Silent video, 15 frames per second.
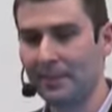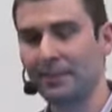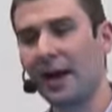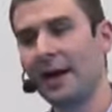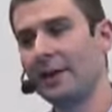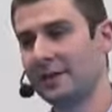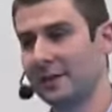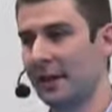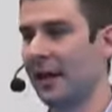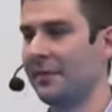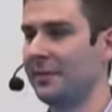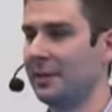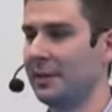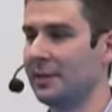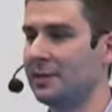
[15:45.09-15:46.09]
Buyers are
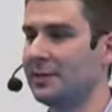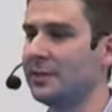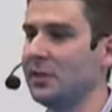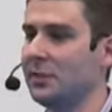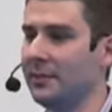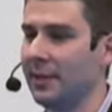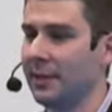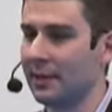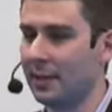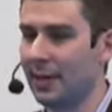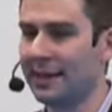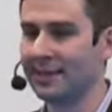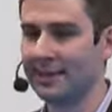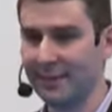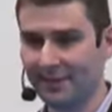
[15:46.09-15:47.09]
often consuming
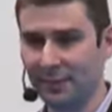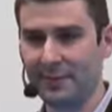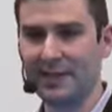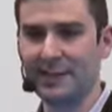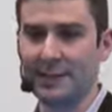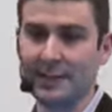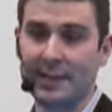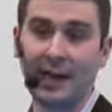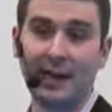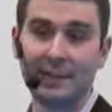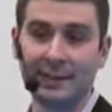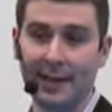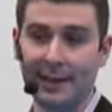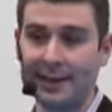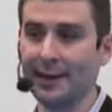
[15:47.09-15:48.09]
lots of different pieces of
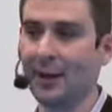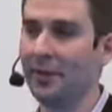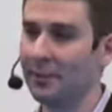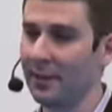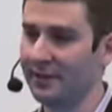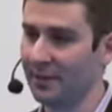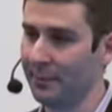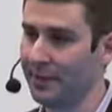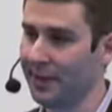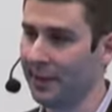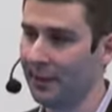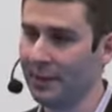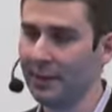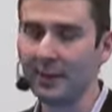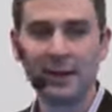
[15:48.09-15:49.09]
content, and hopefully from
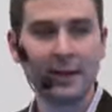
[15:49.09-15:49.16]
you.